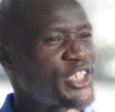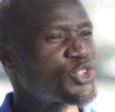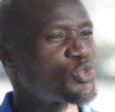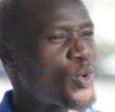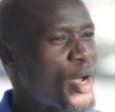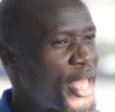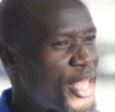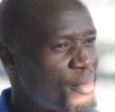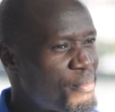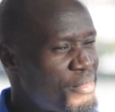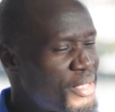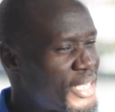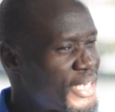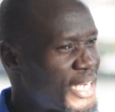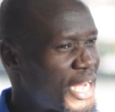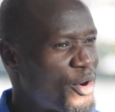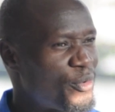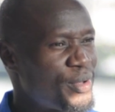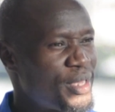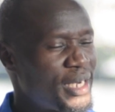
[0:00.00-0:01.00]
that is why me
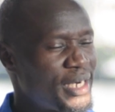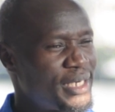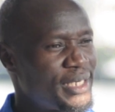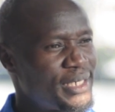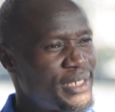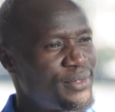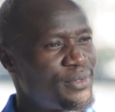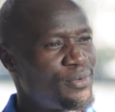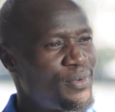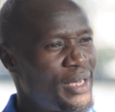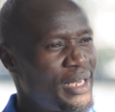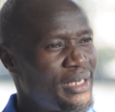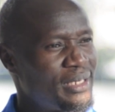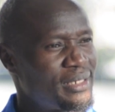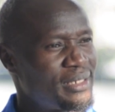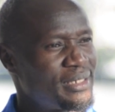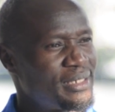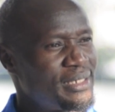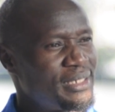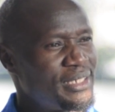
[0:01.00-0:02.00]
and her, we agree well.
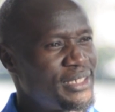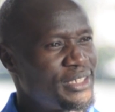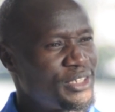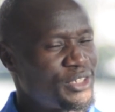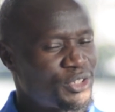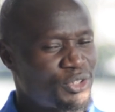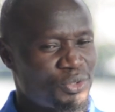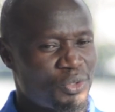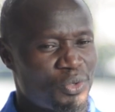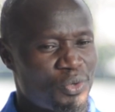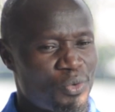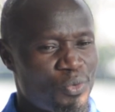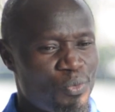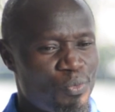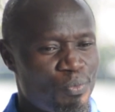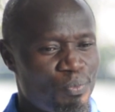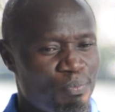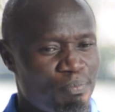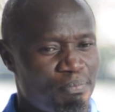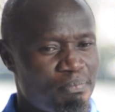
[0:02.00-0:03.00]
So
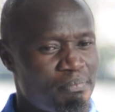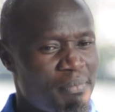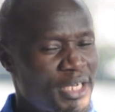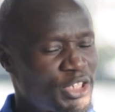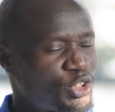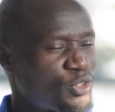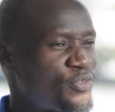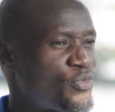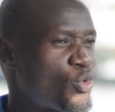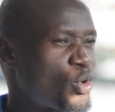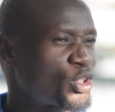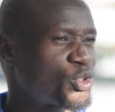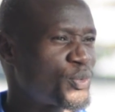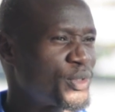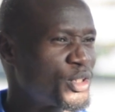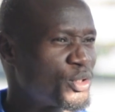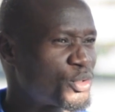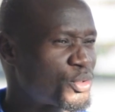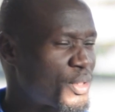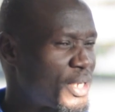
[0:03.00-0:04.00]
much of
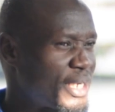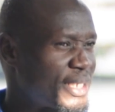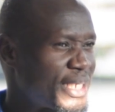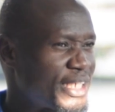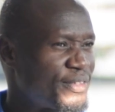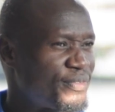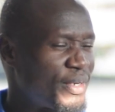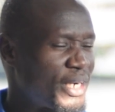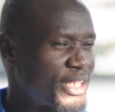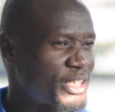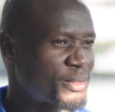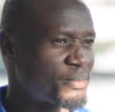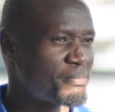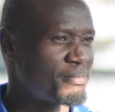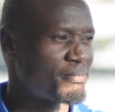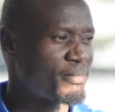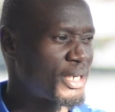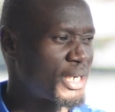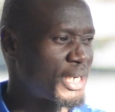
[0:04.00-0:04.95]
what we do together, even as